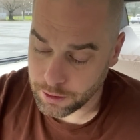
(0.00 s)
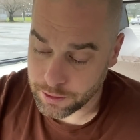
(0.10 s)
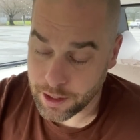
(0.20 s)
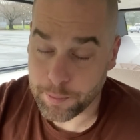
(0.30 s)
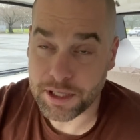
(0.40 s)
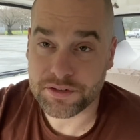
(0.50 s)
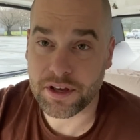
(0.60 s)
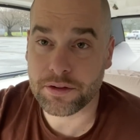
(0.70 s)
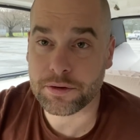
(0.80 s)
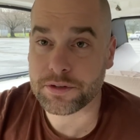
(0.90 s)
That being
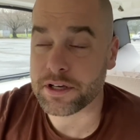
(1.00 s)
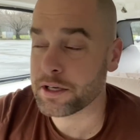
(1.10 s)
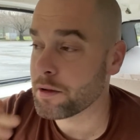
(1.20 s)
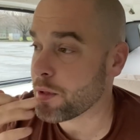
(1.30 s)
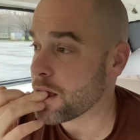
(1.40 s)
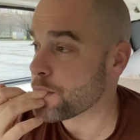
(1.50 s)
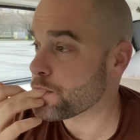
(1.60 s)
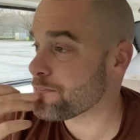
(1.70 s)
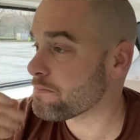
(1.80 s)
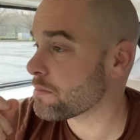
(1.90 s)
said, there's like,
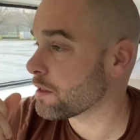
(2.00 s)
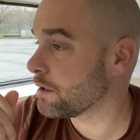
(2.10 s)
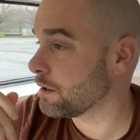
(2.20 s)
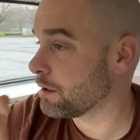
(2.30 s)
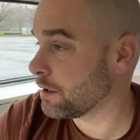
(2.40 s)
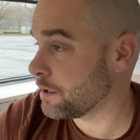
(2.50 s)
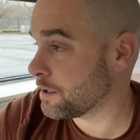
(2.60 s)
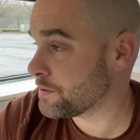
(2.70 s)
I